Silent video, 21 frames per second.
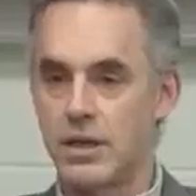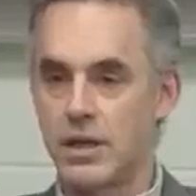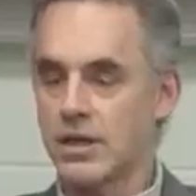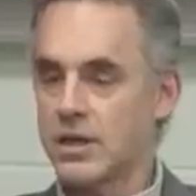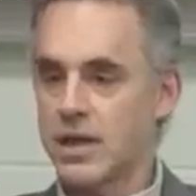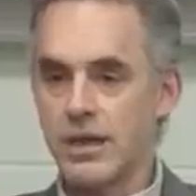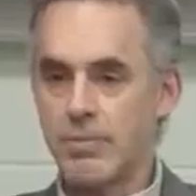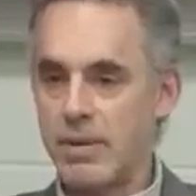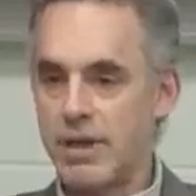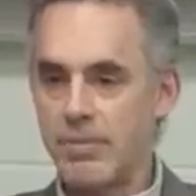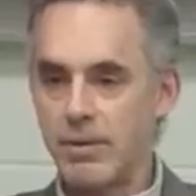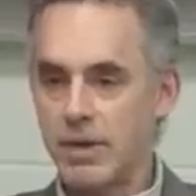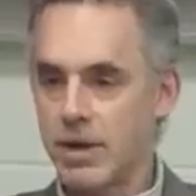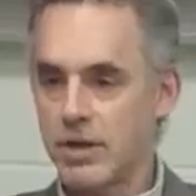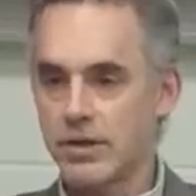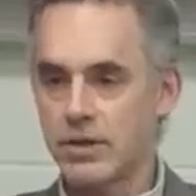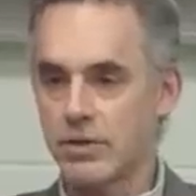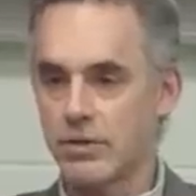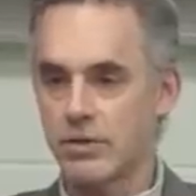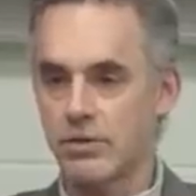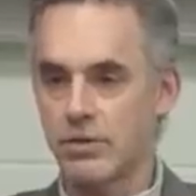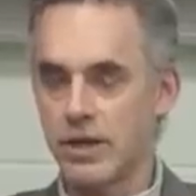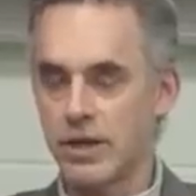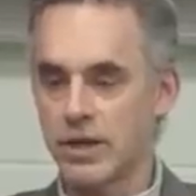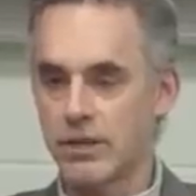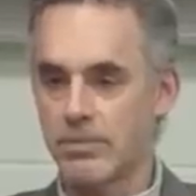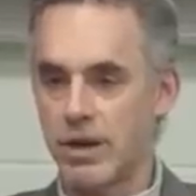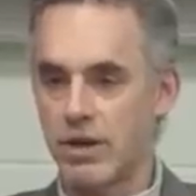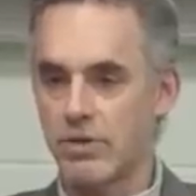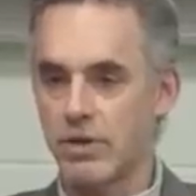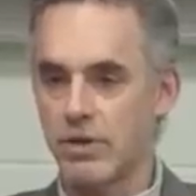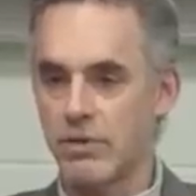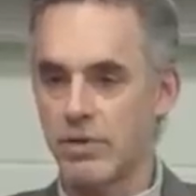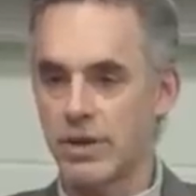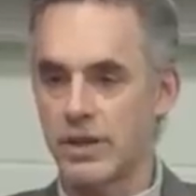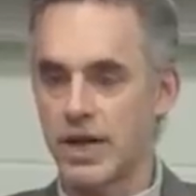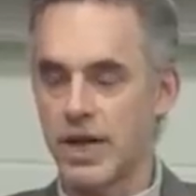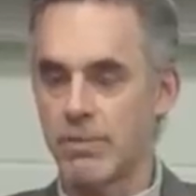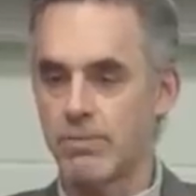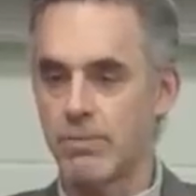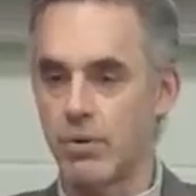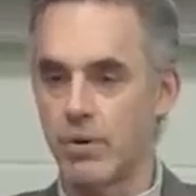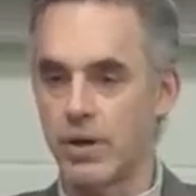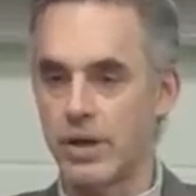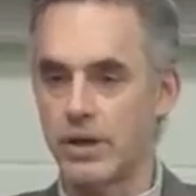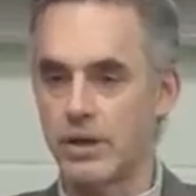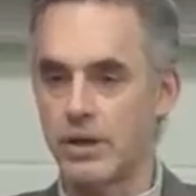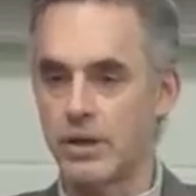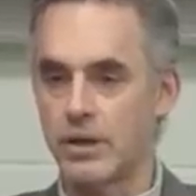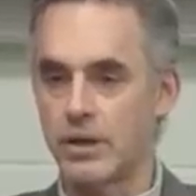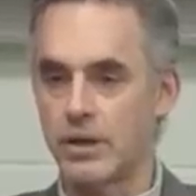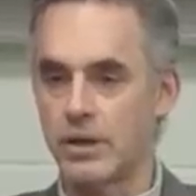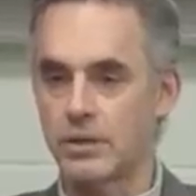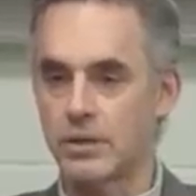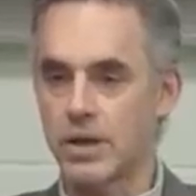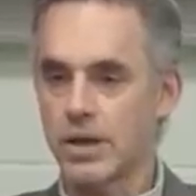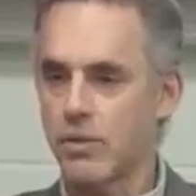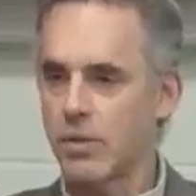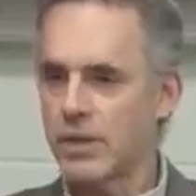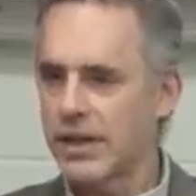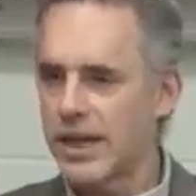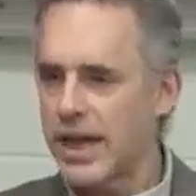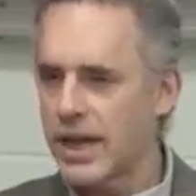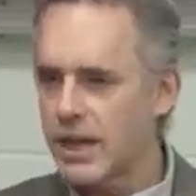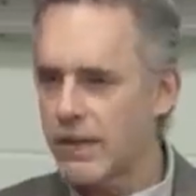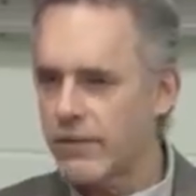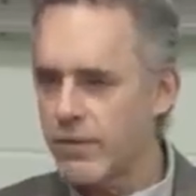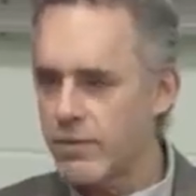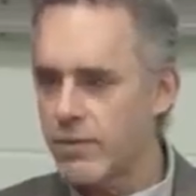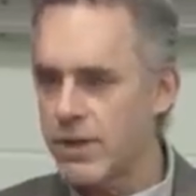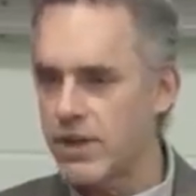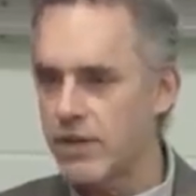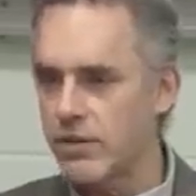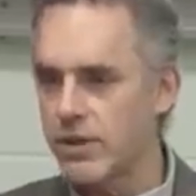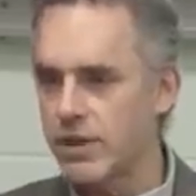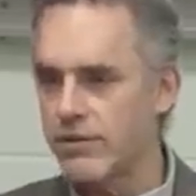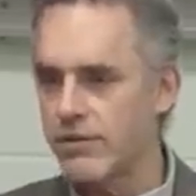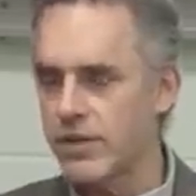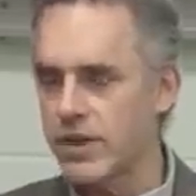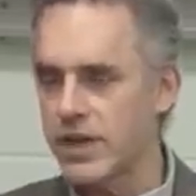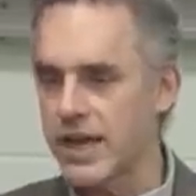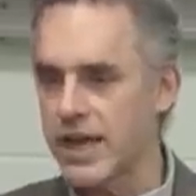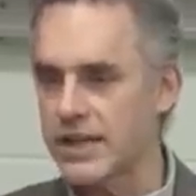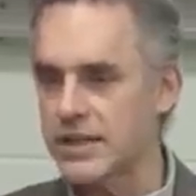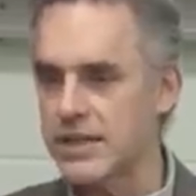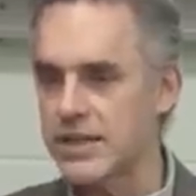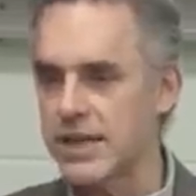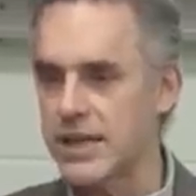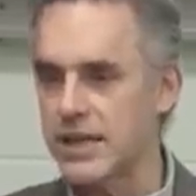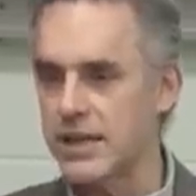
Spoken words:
It's like people aren't so thrilled about you at that point. It's like, what the hell have you been doing for the last